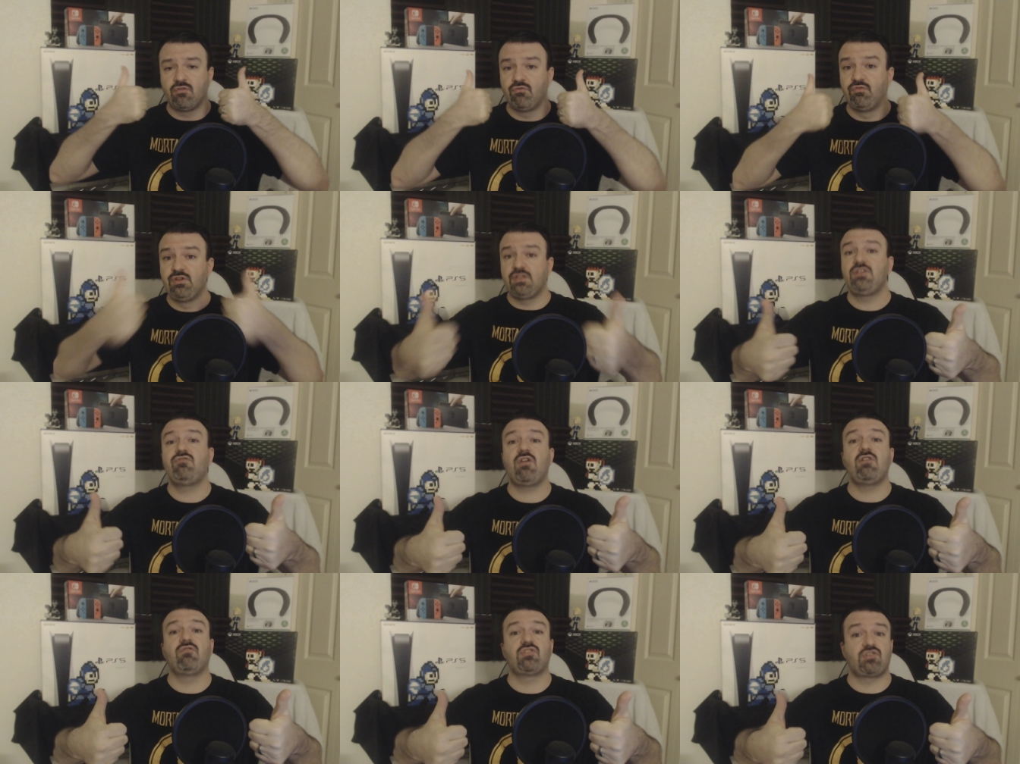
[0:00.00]
Really
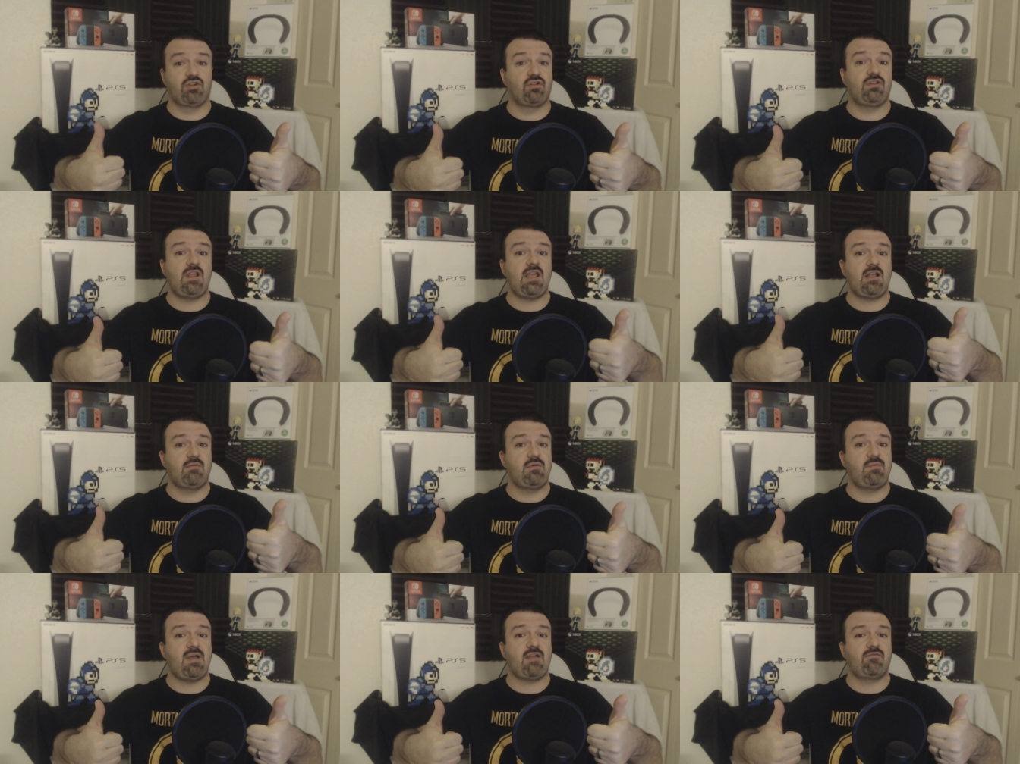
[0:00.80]
great return day
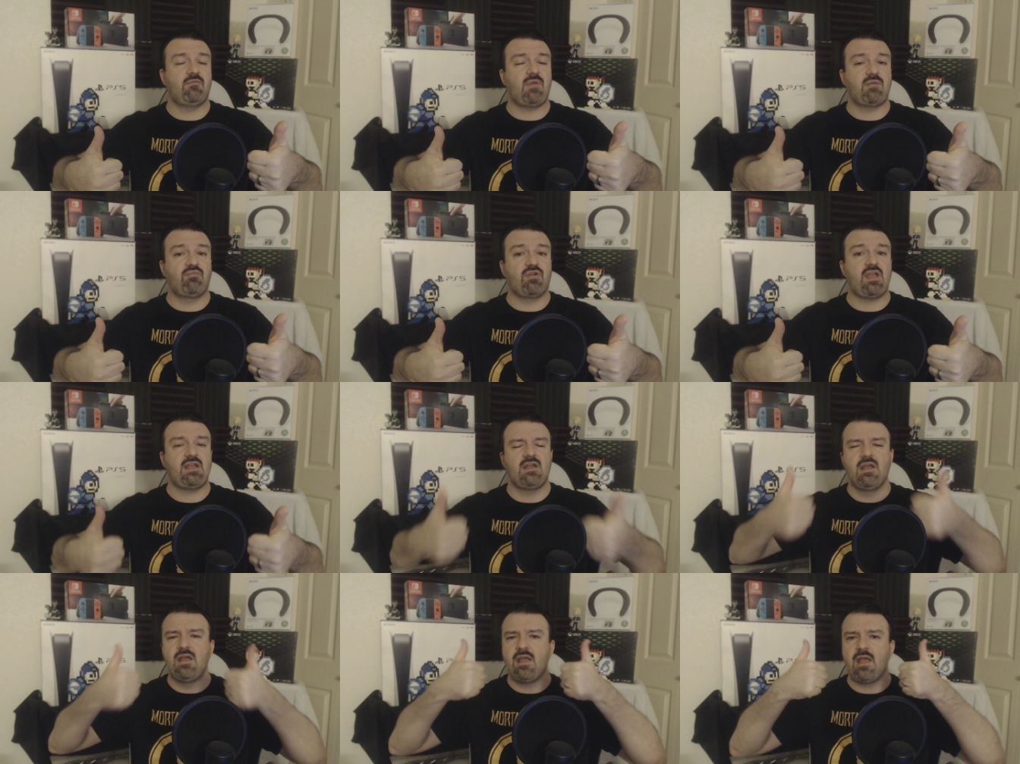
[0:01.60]
coming back from my break,